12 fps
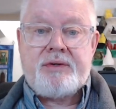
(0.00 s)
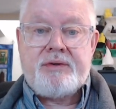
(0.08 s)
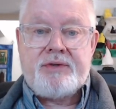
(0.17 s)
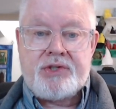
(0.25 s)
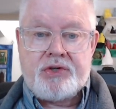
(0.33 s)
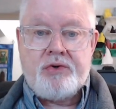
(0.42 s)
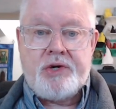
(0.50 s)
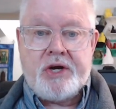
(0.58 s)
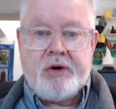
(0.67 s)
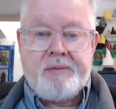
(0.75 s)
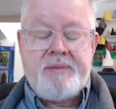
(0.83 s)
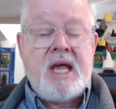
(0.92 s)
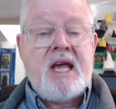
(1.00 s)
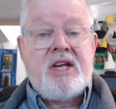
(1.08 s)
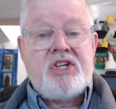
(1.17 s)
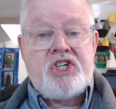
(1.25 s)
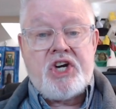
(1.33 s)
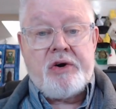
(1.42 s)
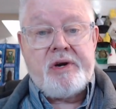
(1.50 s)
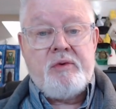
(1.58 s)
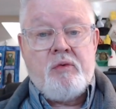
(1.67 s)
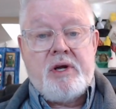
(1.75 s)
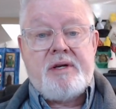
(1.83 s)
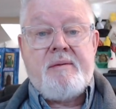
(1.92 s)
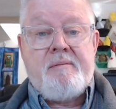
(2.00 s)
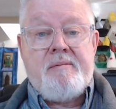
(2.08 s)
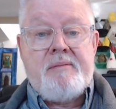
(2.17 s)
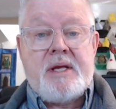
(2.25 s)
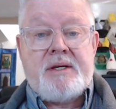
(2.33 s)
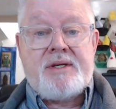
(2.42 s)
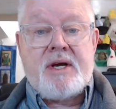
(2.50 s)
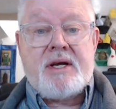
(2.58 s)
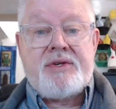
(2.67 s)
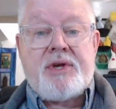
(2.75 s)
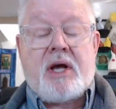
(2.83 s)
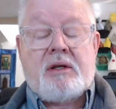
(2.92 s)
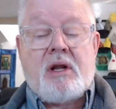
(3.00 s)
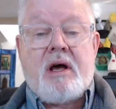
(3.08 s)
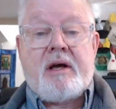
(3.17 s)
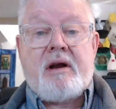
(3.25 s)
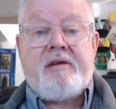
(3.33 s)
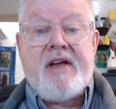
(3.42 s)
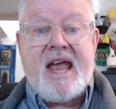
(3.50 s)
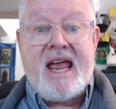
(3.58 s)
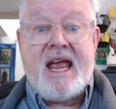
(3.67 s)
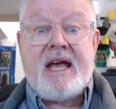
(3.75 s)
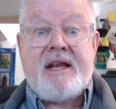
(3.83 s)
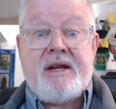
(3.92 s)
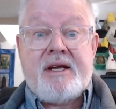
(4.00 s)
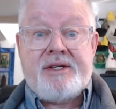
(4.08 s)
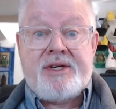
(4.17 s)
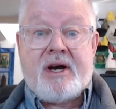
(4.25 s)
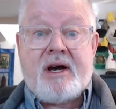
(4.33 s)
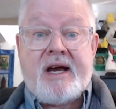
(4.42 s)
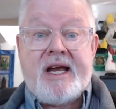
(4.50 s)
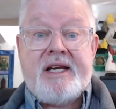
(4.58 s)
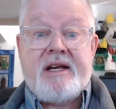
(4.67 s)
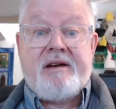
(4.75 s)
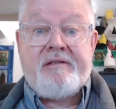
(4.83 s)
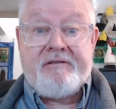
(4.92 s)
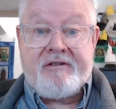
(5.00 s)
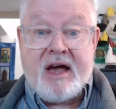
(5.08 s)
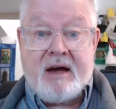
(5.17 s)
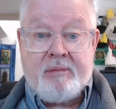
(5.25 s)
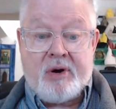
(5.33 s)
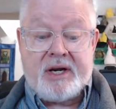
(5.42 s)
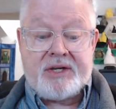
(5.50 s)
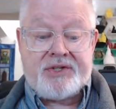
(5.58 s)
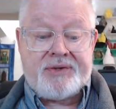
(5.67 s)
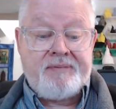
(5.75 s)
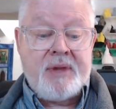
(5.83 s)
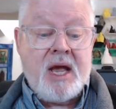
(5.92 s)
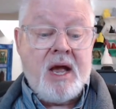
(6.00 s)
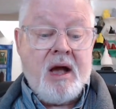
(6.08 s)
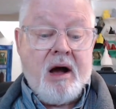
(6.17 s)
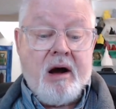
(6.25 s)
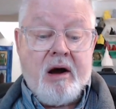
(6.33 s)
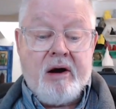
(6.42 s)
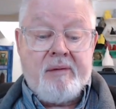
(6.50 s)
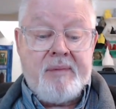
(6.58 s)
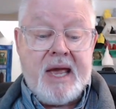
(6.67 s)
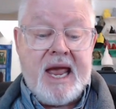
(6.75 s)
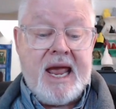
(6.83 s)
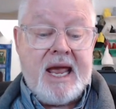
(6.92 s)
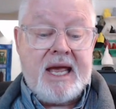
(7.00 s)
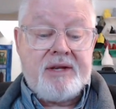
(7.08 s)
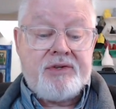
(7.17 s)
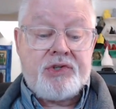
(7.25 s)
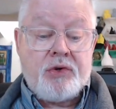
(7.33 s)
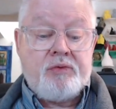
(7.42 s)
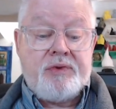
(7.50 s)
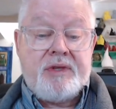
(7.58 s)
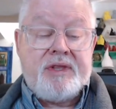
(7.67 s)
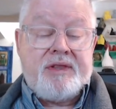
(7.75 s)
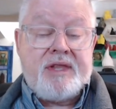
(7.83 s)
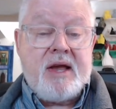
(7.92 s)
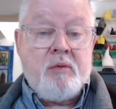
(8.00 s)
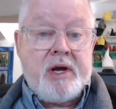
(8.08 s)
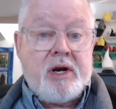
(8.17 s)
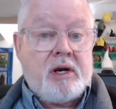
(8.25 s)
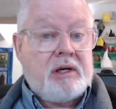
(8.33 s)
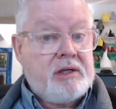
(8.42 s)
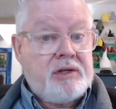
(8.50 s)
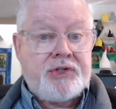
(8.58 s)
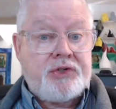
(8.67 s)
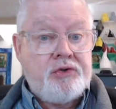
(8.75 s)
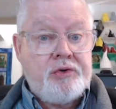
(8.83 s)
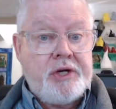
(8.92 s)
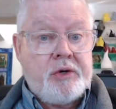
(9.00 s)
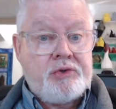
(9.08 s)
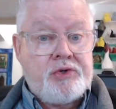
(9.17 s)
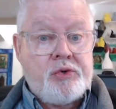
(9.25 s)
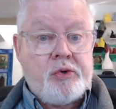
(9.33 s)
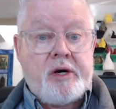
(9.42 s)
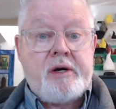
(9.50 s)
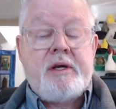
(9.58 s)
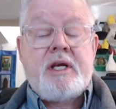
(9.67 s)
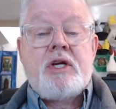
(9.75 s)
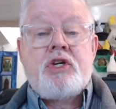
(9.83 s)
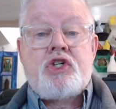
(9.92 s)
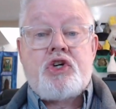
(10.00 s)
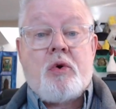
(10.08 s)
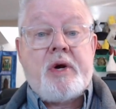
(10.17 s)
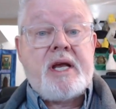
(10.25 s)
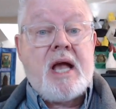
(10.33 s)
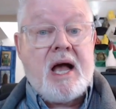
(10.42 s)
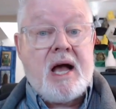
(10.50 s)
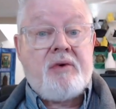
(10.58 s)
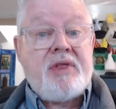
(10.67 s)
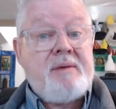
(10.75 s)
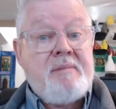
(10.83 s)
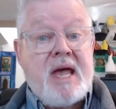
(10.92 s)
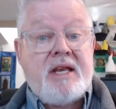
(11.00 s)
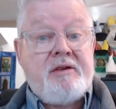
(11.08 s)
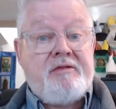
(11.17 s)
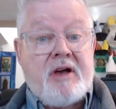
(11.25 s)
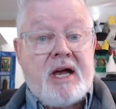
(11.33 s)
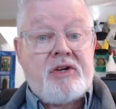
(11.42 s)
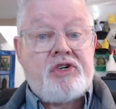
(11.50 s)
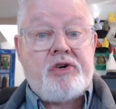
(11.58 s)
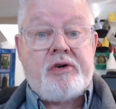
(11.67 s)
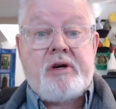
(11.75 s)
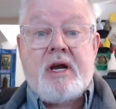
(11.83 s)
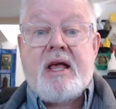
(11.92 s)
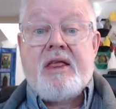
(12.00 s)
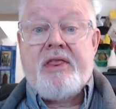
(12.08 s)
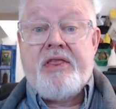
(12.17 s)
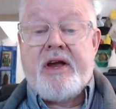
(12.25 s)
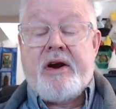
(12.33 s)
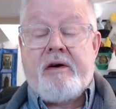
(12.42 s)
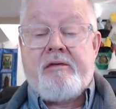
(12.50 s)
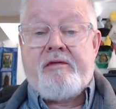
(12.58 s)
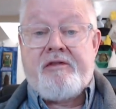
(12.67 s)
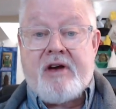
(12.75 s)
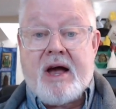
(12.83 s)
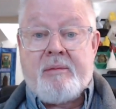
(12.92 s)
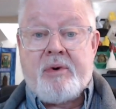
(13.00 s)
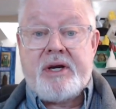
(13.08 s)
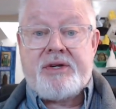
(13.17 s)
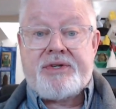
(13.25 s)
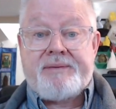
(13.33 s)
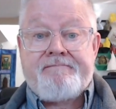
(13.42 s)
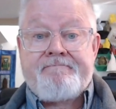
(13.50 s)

Studio. Cherrywood does a lot of hand-dyed fabrics. And so they went on a little studio tour showing how they manufacture their fabrics.